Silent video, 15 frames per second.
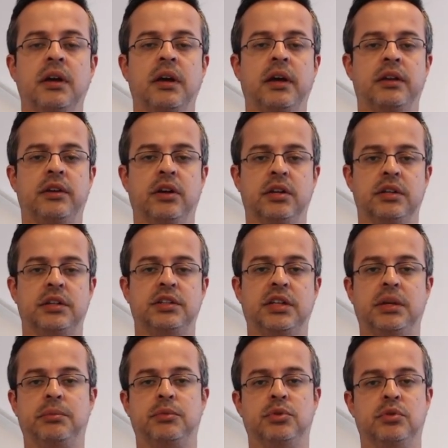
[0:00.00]
and the other
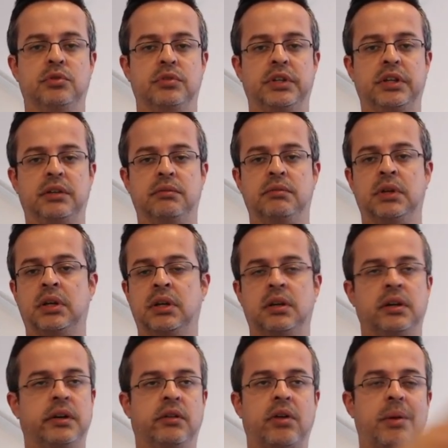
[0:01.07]
team doing
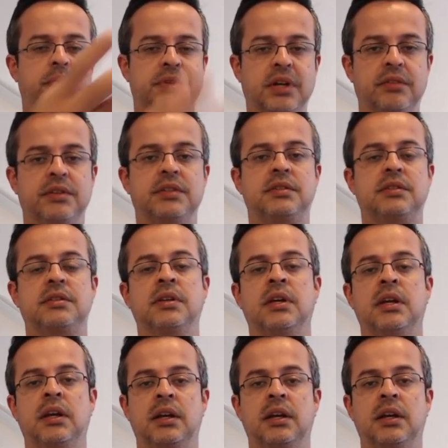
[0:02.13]
web service,